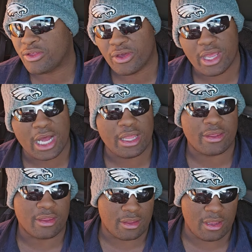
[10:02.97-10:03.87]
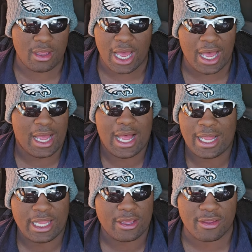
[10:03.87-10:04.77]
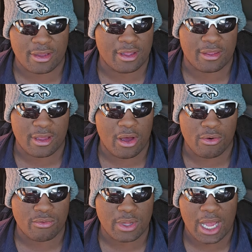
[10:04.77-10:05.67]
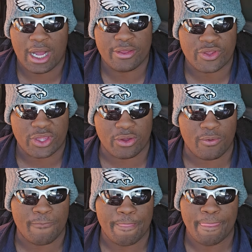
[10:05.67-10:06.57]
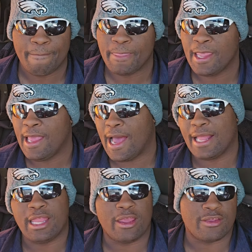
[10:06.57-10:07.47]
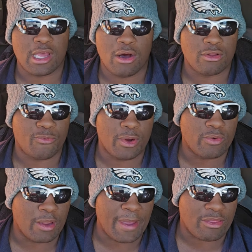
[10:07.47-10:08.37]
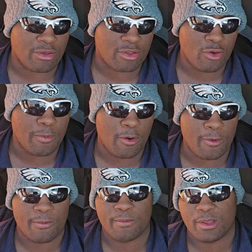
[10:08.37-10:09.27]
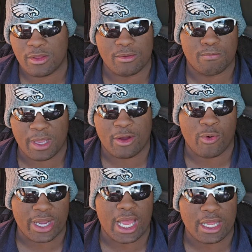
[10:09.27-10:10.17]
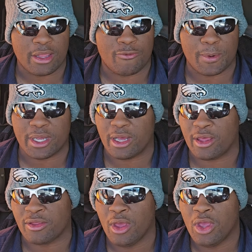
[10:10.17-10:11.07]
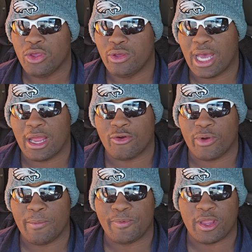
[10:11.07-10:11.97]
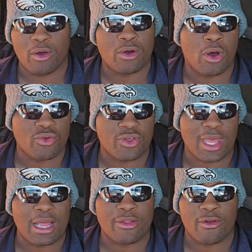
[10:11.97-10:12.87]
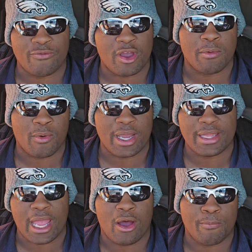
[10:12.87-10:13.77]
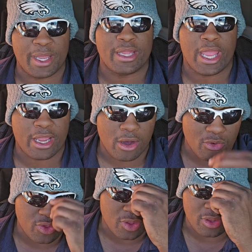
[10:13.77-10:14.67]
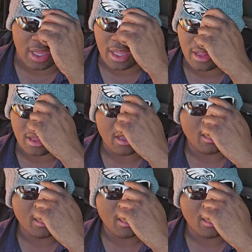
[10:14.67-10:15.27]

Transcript: Sirianni, I think he's as good as gone. I honestly do. I think he's gone if we don't get back to the Super Bowl, being quite honest. Because you got a great deal of coaches out there available right now, big name coaches, and